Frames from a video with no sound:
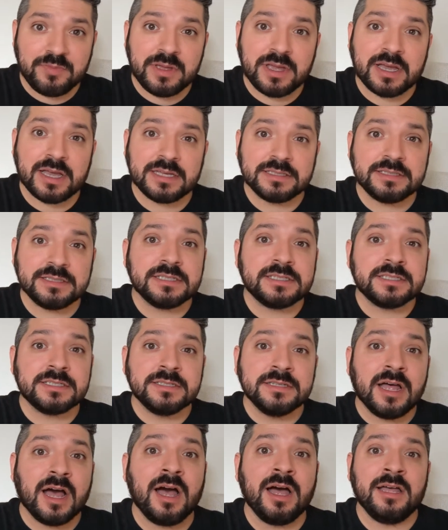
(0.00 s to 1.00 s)
because it's
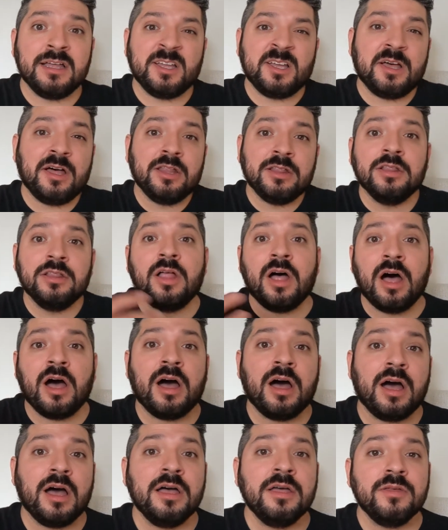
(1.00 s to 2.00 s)
not a
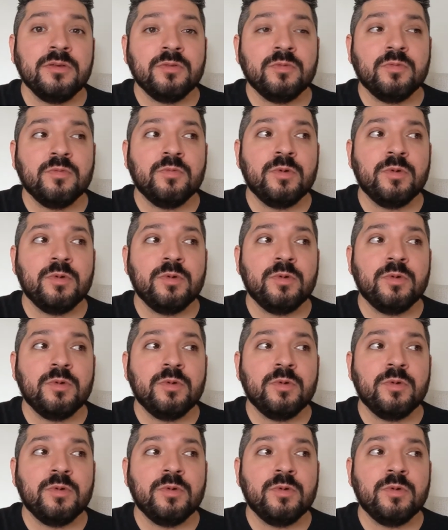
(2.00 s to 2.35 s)
law